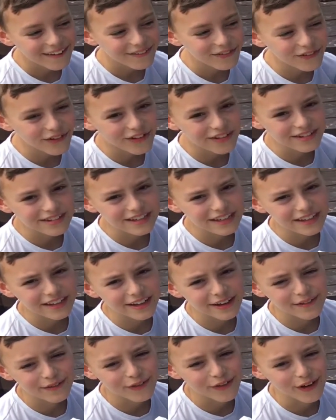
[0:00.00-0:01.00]
I'm good.
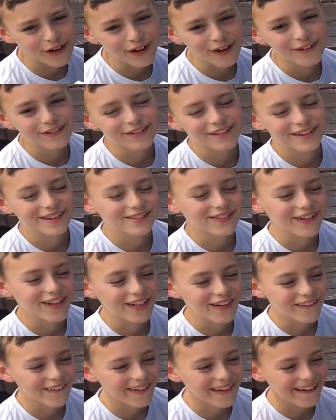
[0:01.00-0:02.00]
I
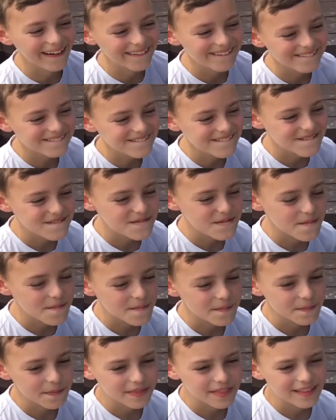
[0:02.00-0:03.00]
can take a photo of you.
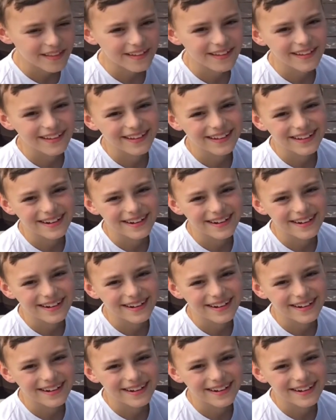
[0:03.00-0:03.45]
Small.